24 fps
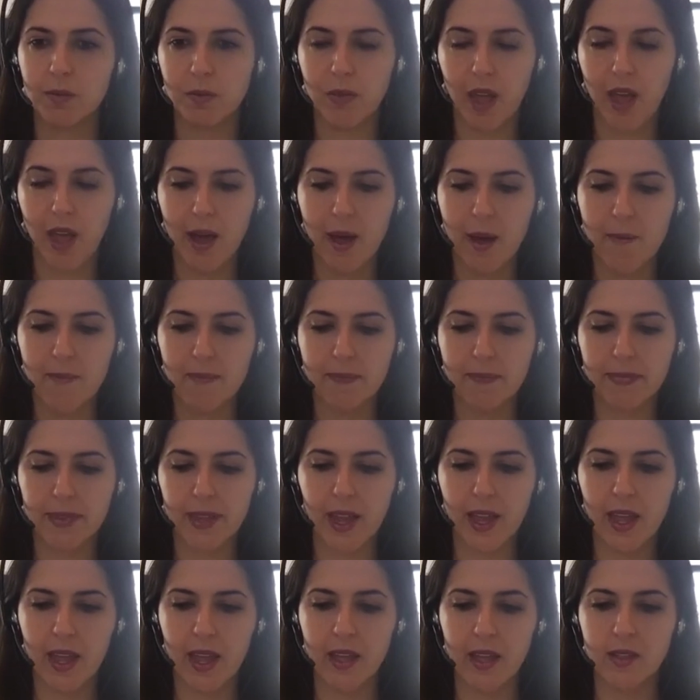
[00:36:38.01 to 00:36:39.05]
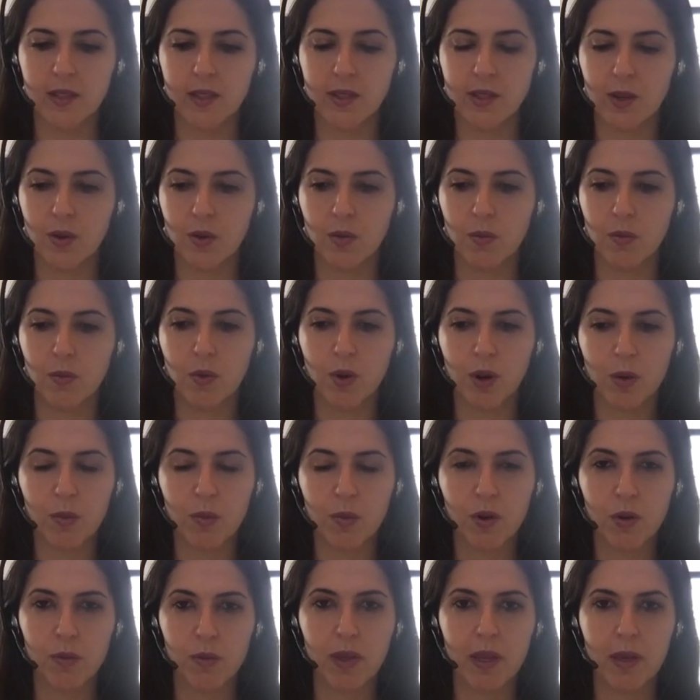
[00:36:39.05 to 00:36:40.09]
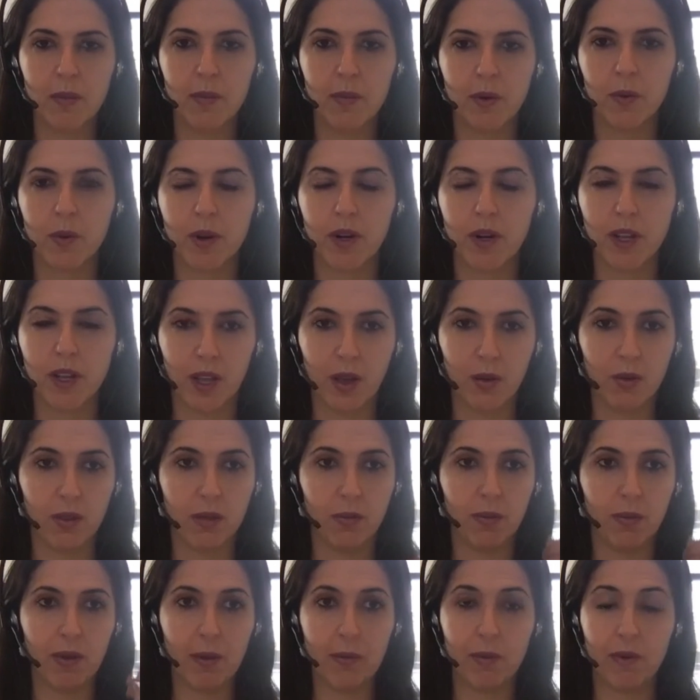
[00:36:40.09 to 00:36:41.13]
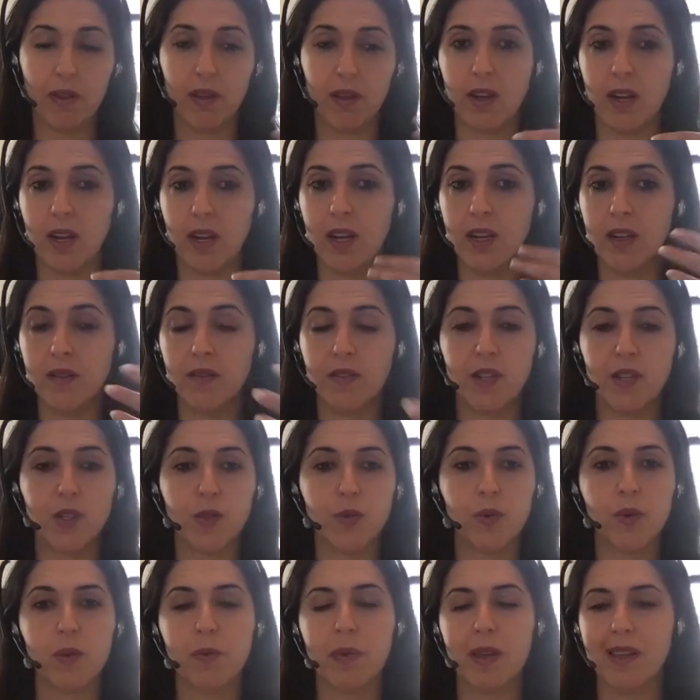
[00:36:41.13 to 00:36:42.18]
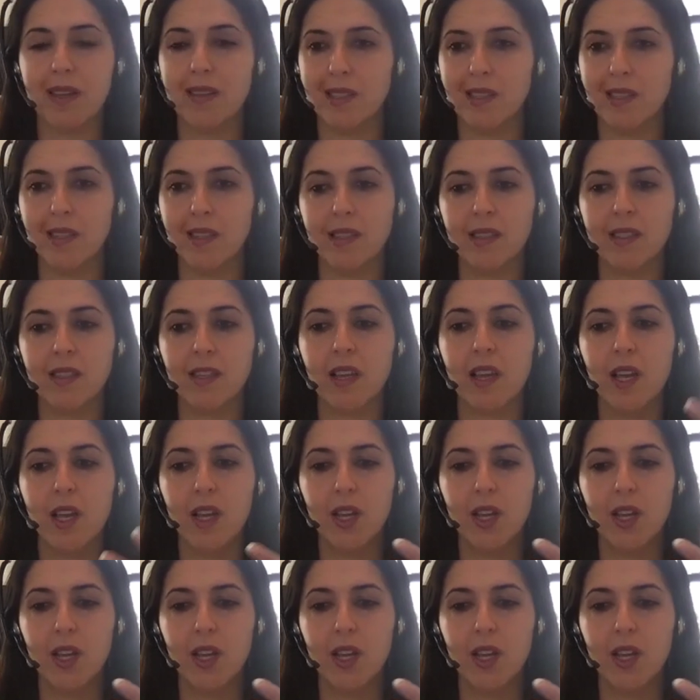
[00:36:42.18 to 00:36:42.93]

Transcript: And so more and more people working with people on an individual basis,